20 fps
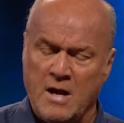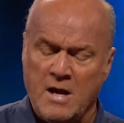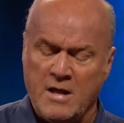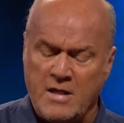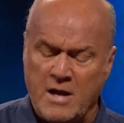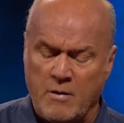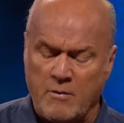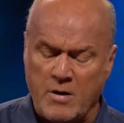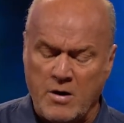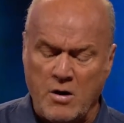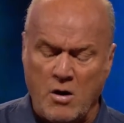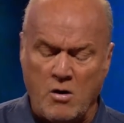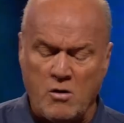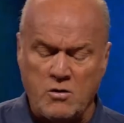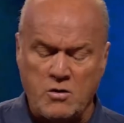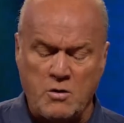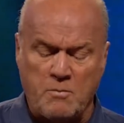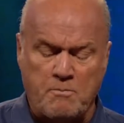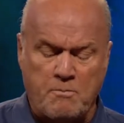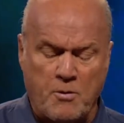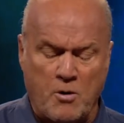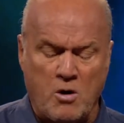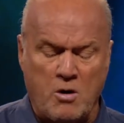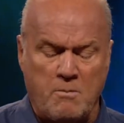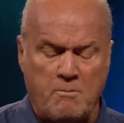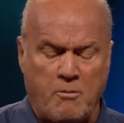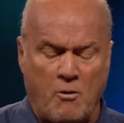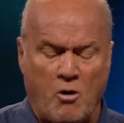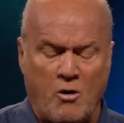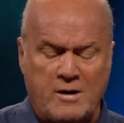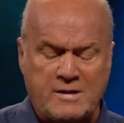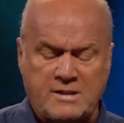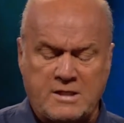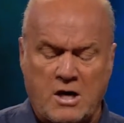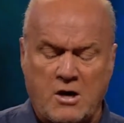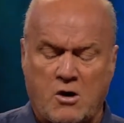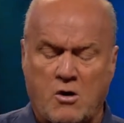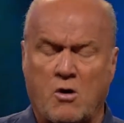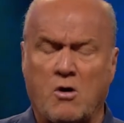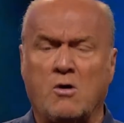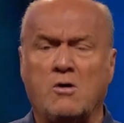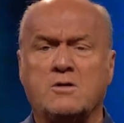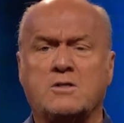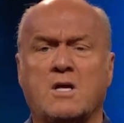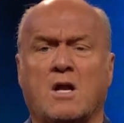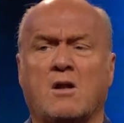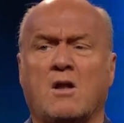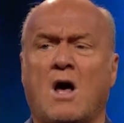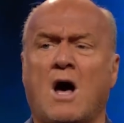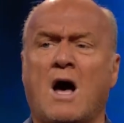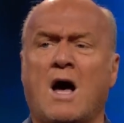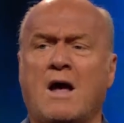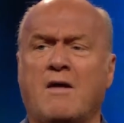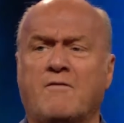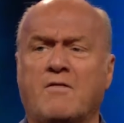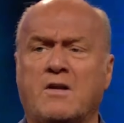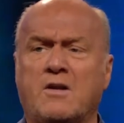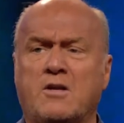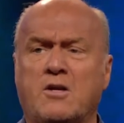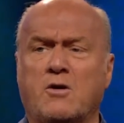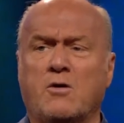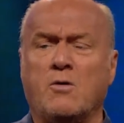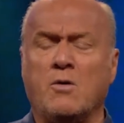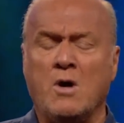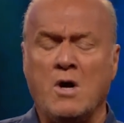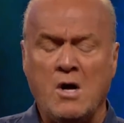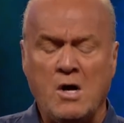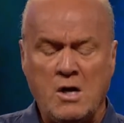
They were known to burn boys and girls alive and to